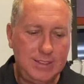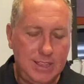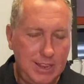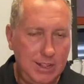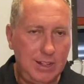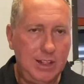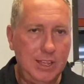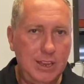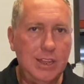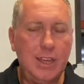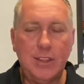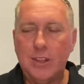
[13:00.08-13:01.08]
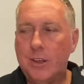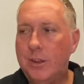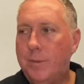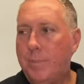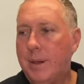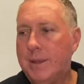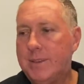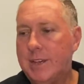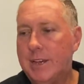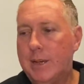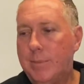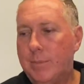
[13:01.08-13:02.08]
getting clear now though, but
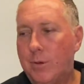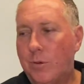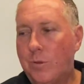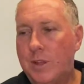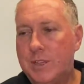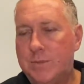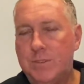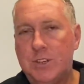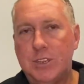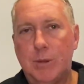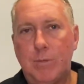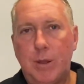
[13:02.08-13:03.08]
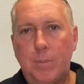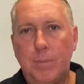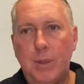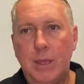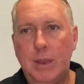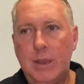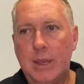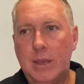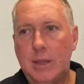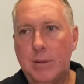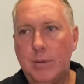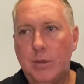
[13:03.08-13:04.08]
all those fish that were up in
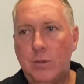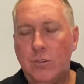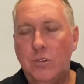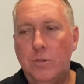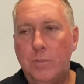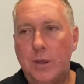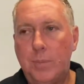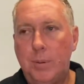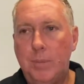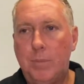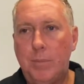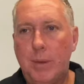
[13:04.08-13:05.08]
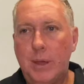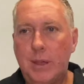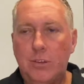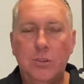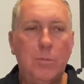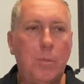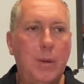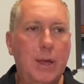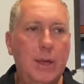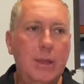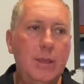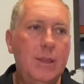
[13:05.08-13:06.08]
Coomera, Pimpamar, Coombabar,